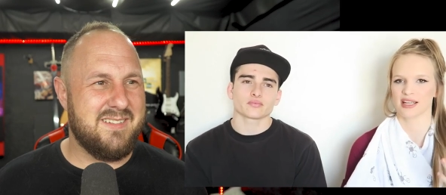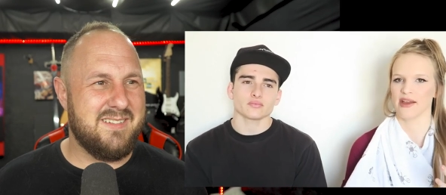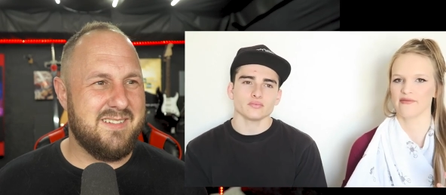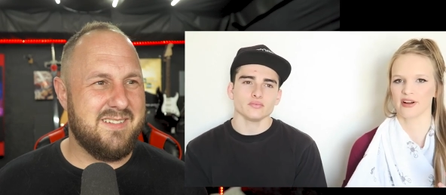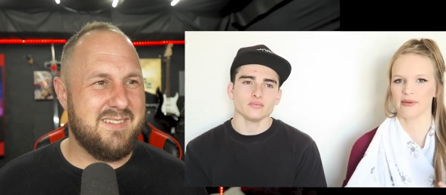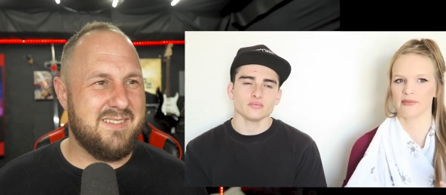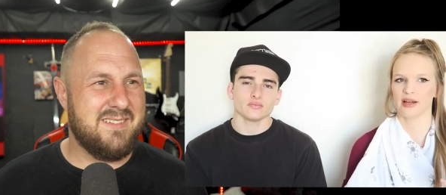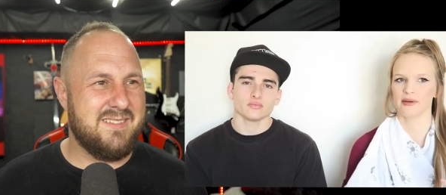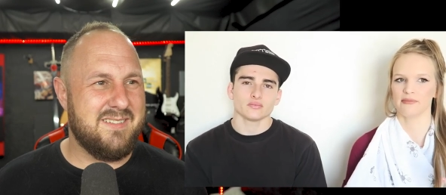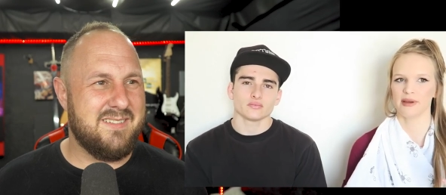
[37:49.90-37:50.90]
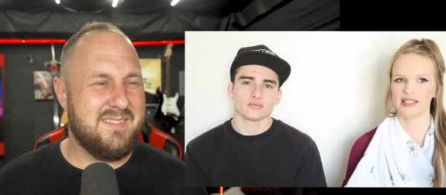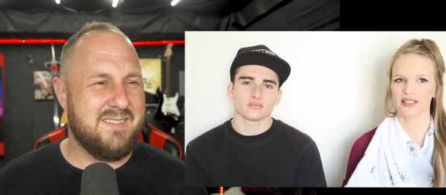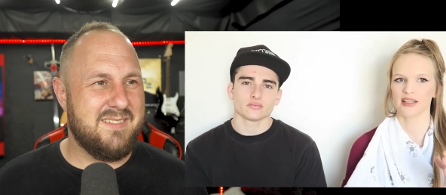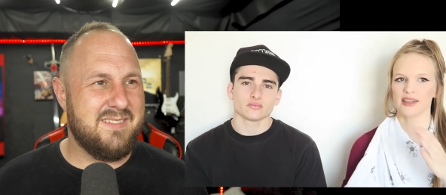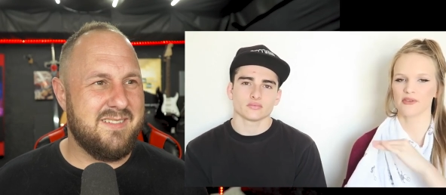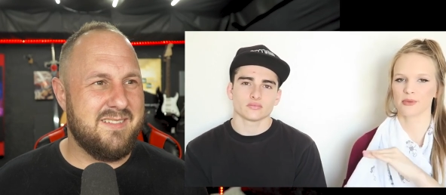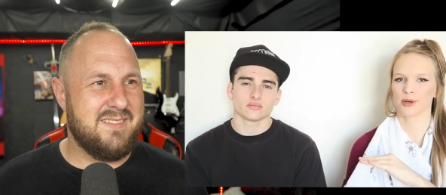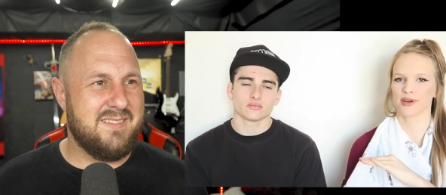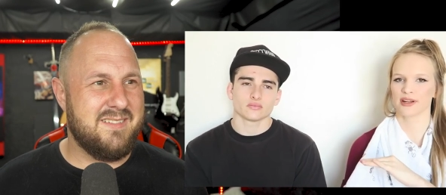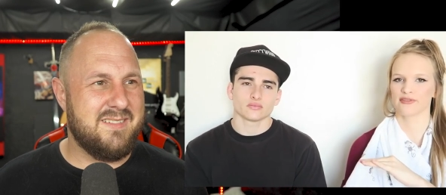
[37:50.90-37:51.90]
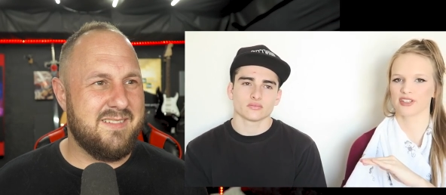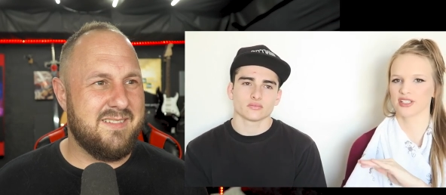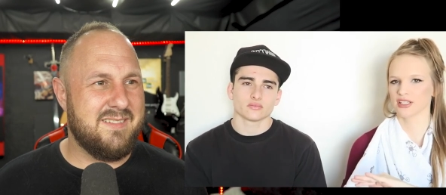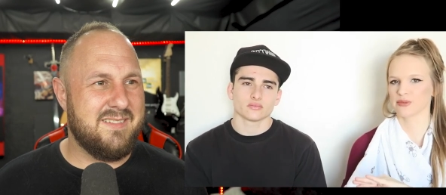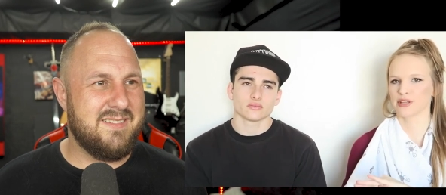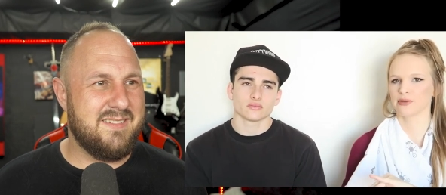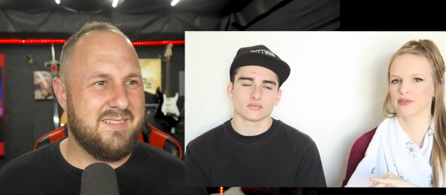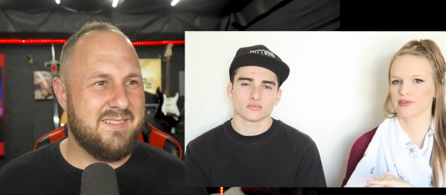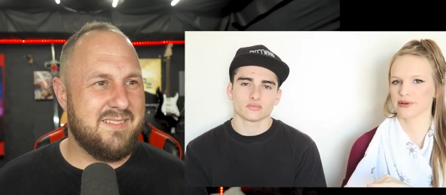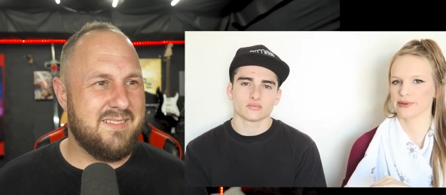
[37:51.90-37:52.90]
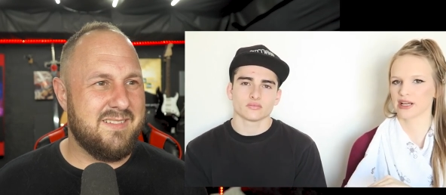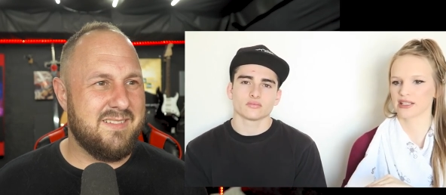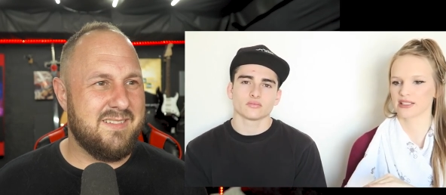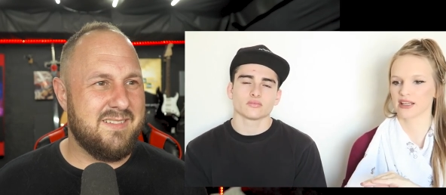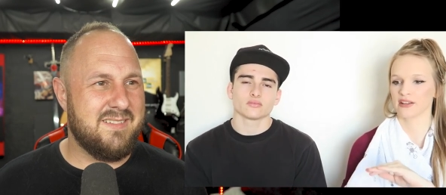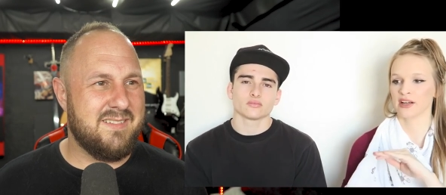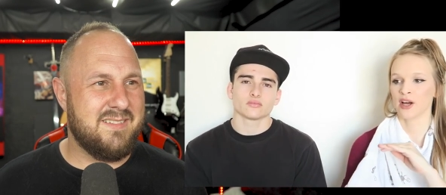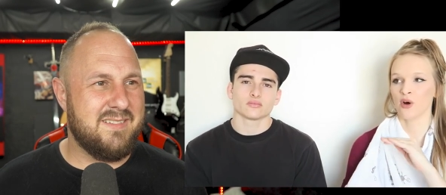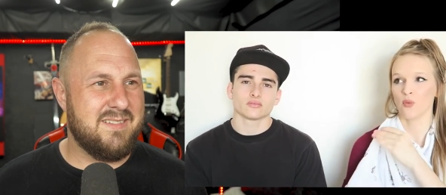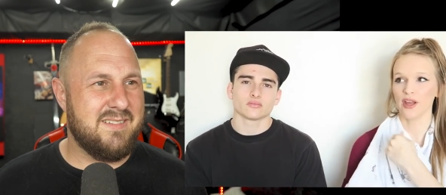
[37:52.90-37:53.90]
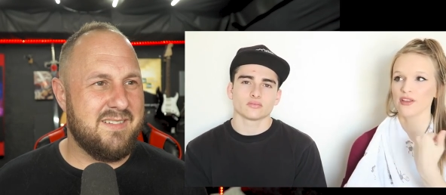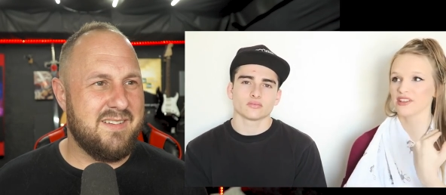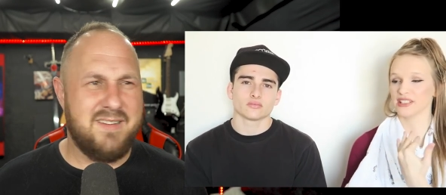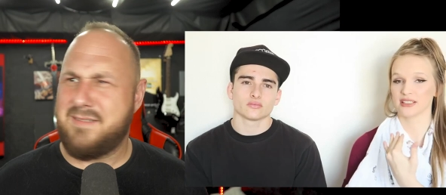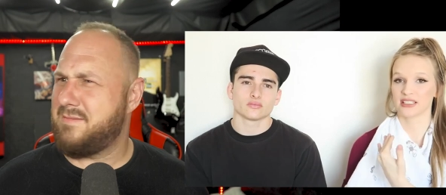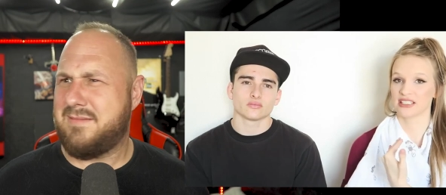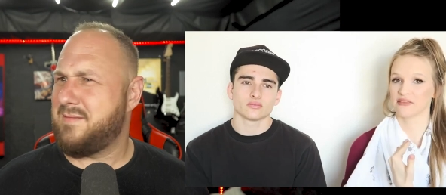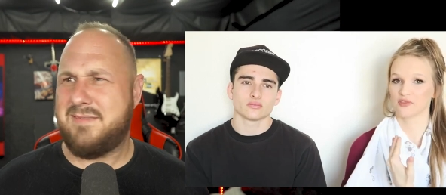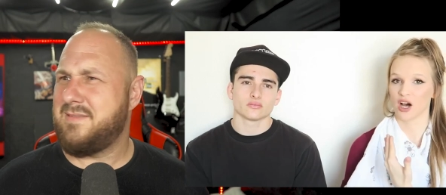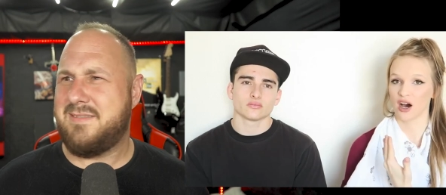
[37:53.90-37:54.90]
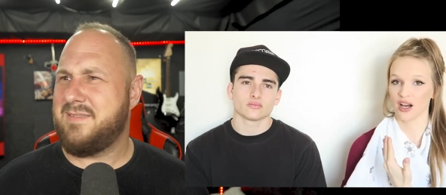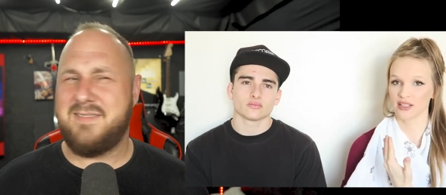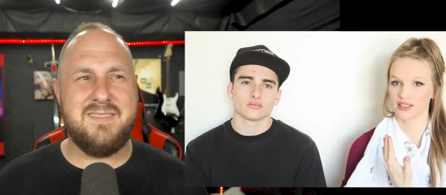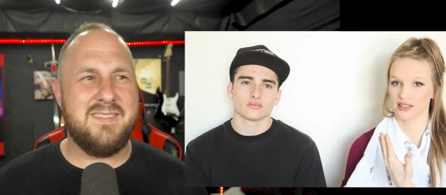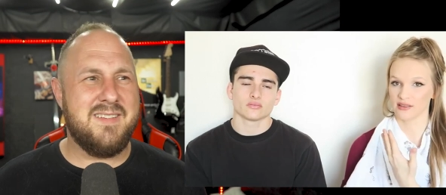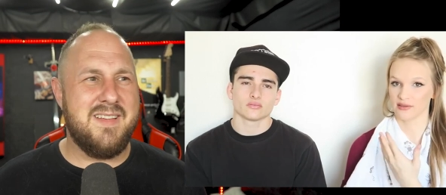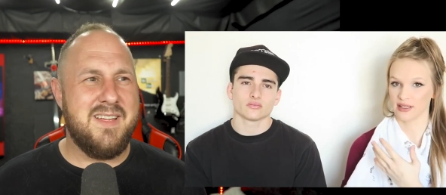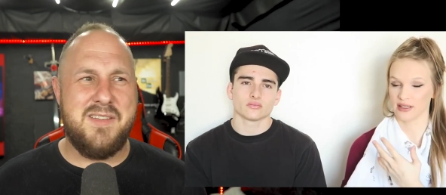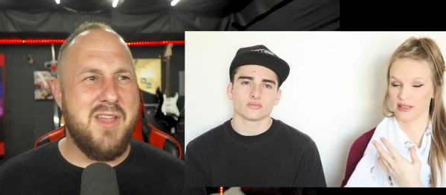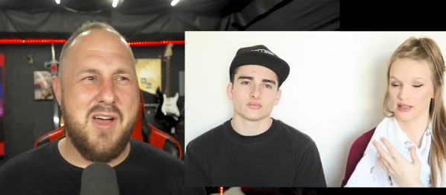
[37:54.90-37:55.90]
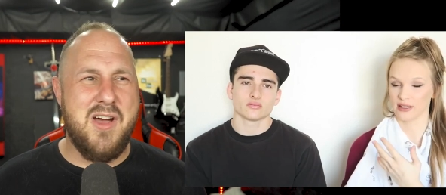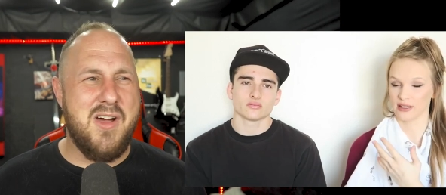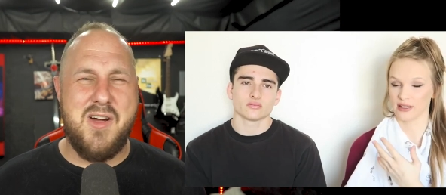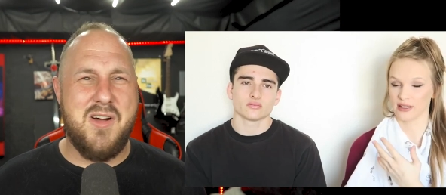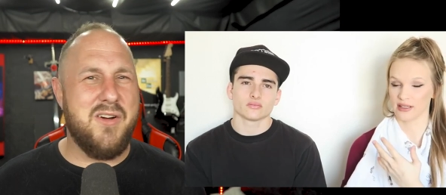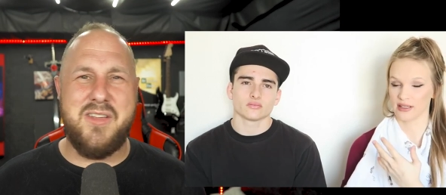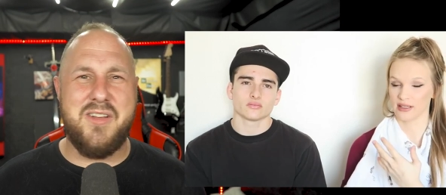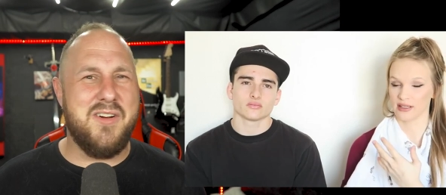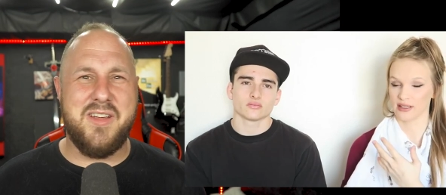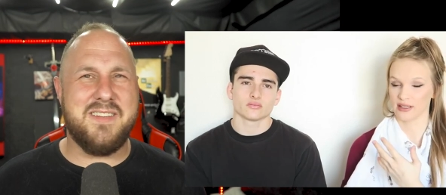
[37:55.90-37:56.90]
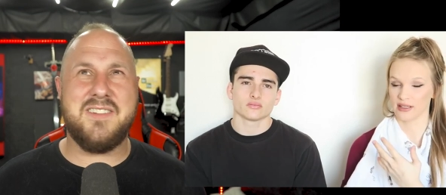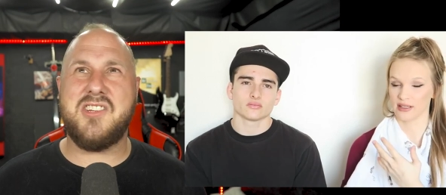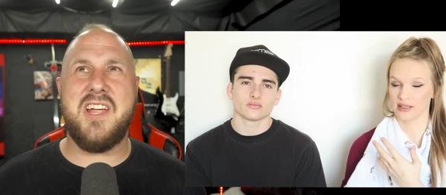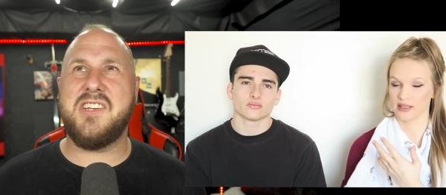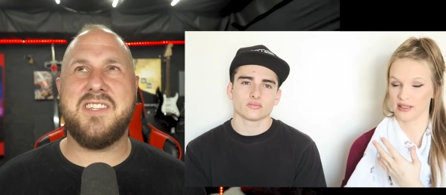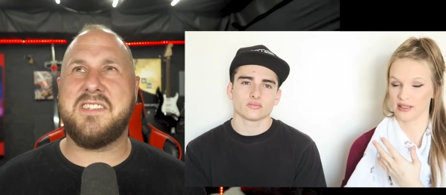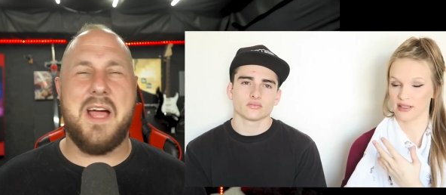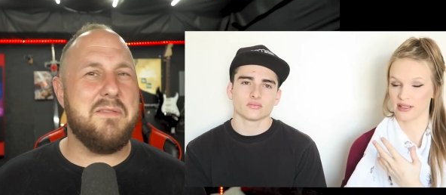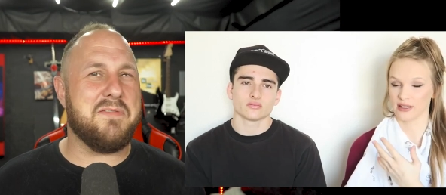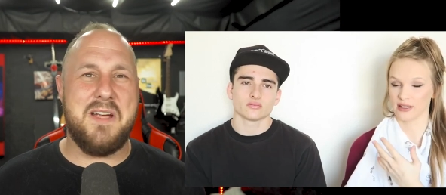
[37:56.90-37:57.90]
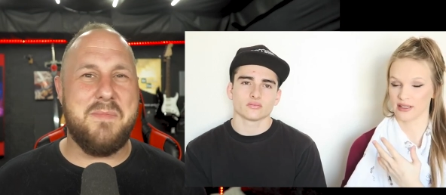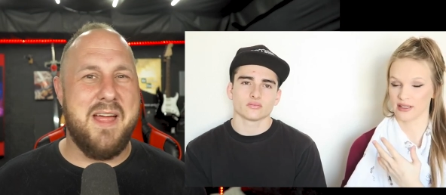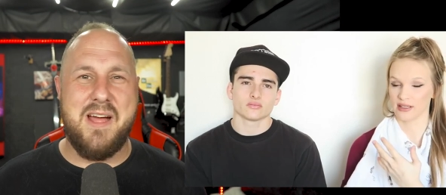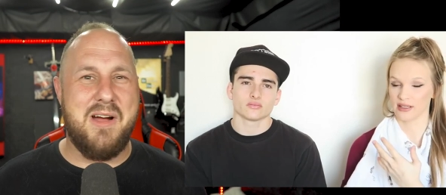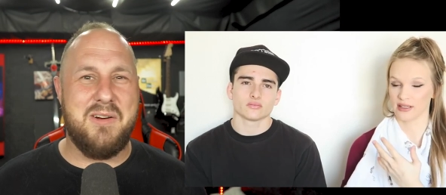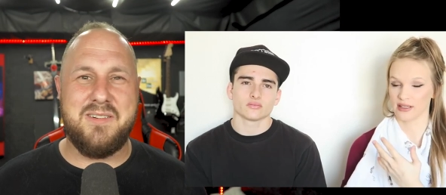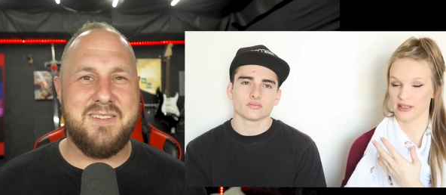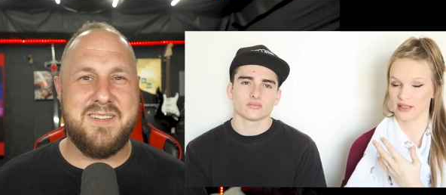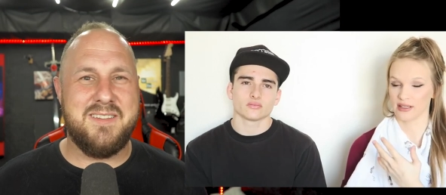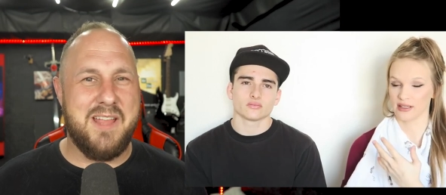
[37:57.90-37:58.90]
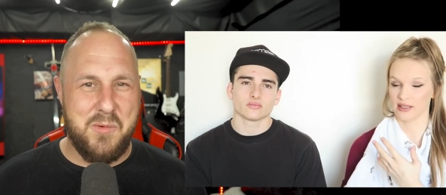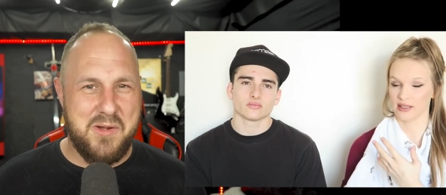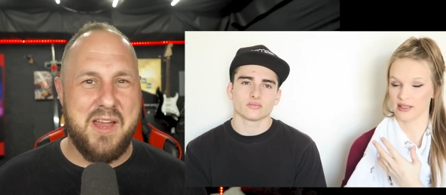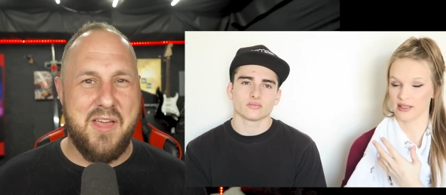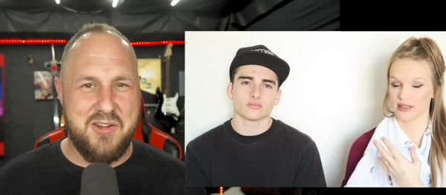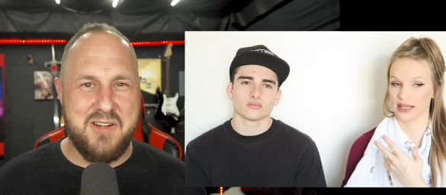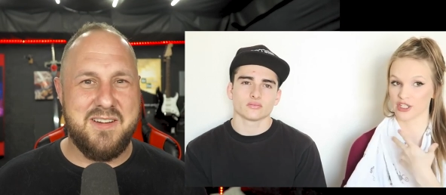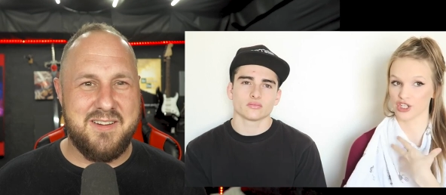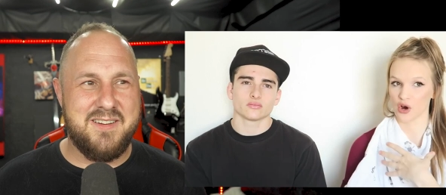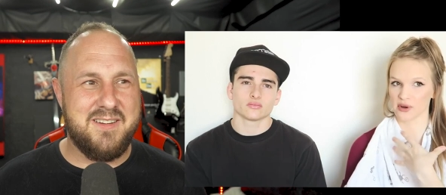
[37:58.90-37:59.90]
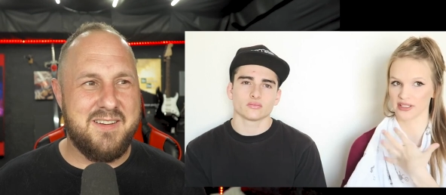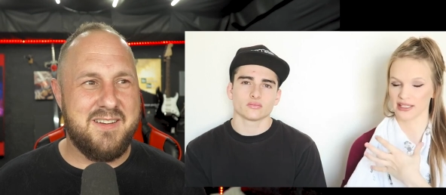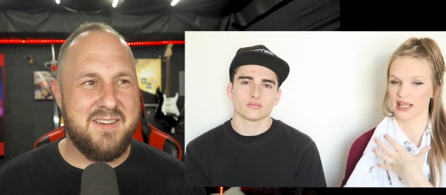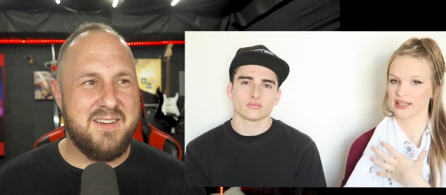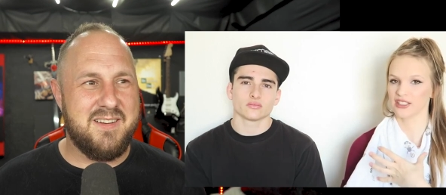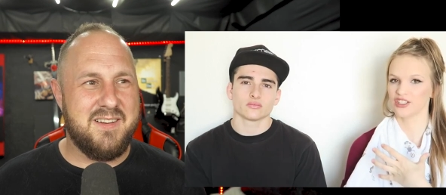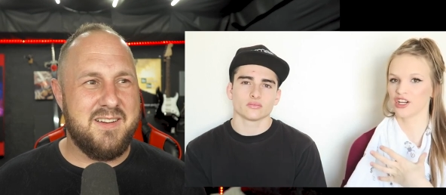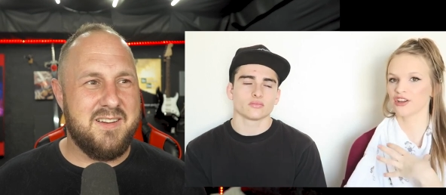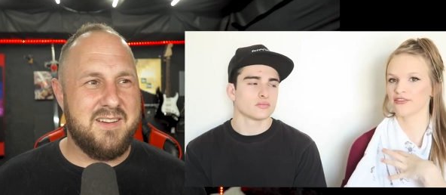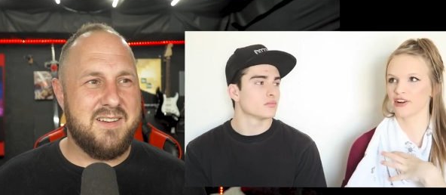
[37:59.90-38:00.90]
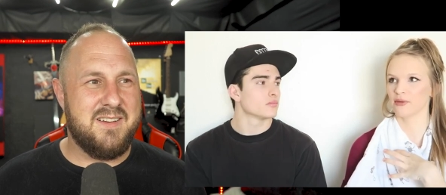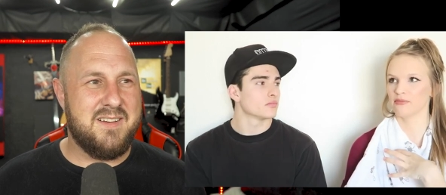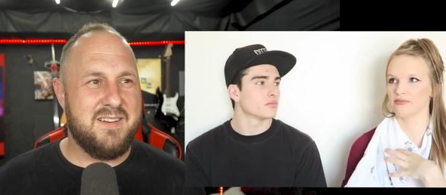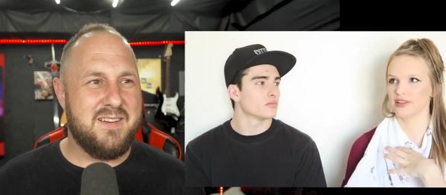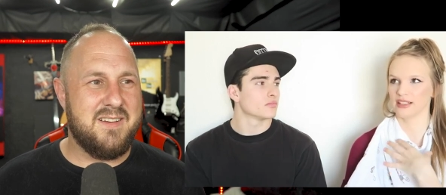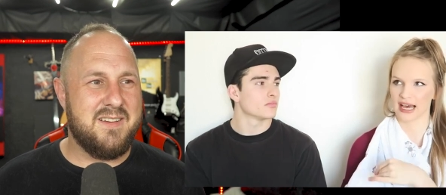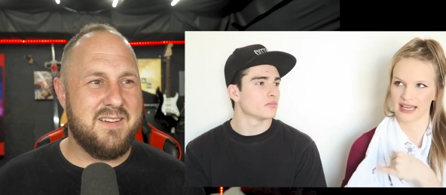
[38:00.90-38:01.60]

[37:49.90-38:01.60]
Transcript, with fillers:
Speaker 1: the time frame, but basically they were broken up for six months before we got together. We only talked.
Speaker 2: No, you don't get to change the time frame now. They were together.
Speaker 1: Like knowingly liked each other for the